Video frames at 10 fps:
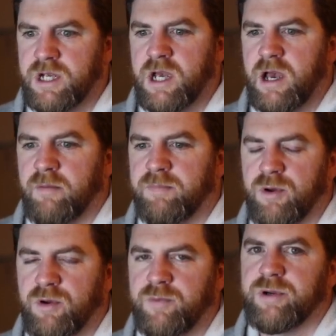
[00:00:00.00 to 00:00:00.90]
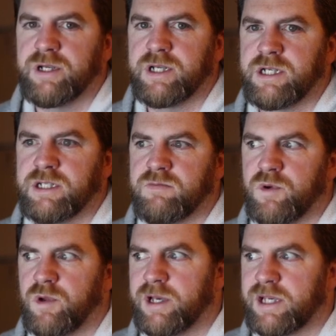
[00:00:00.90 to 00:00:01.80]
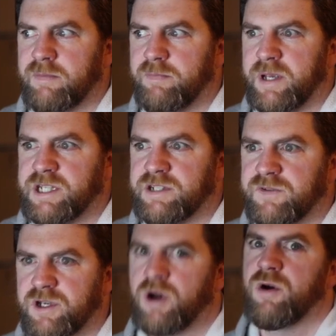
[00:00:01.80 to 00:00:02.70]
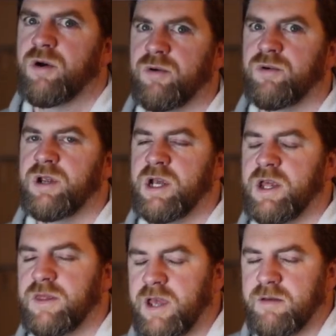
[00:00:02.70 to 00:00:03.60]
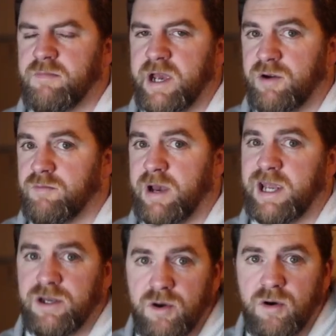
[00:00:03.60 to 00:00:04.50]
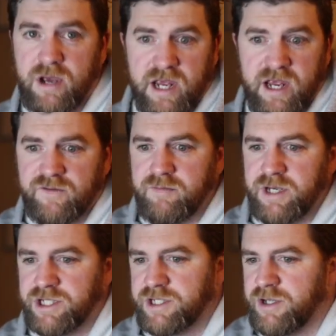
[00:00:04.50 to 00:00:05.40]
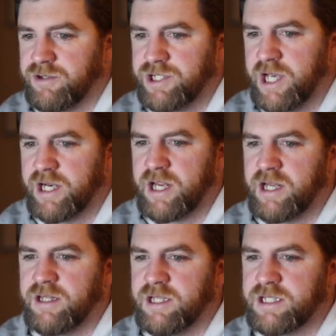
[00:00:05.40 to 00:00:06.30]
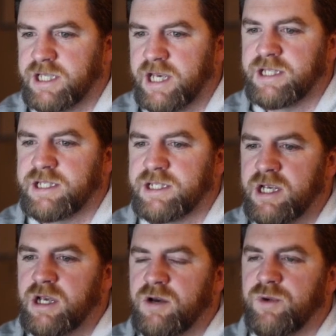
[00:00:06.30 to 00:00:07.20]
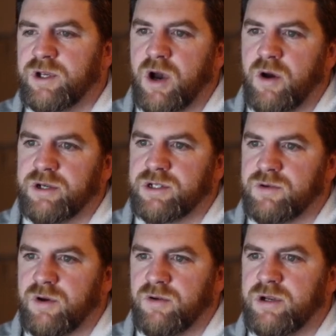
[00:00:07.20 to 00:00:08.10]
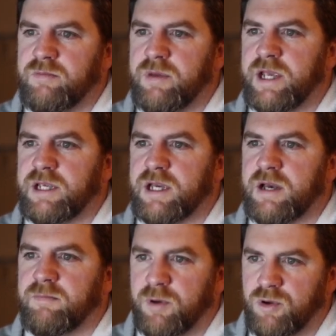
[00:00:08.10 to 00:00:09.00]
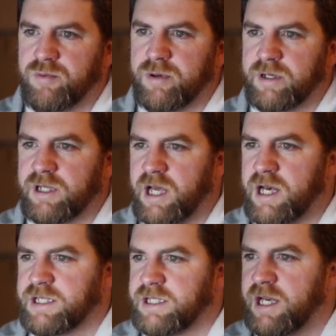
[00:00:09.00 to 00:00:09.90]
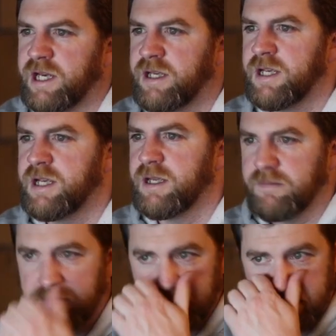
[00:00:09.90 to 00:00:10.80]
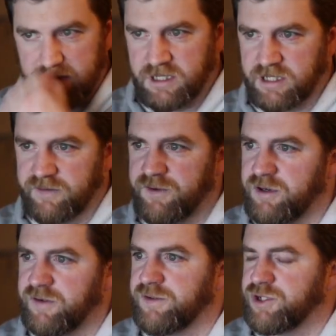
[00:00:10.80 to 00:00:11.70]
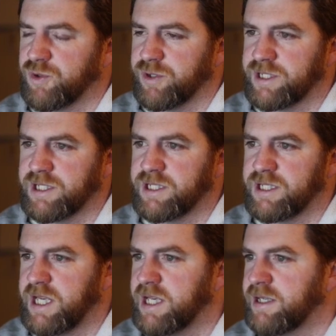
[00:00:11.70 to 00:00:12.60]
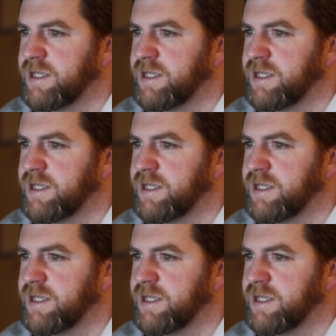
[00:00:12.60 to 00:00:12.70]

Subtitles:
A blueprint is more like a piece of code that may or may not have a mesh associated. In this case, I'm going to make a blueprint class. Now, there's a few different choices here.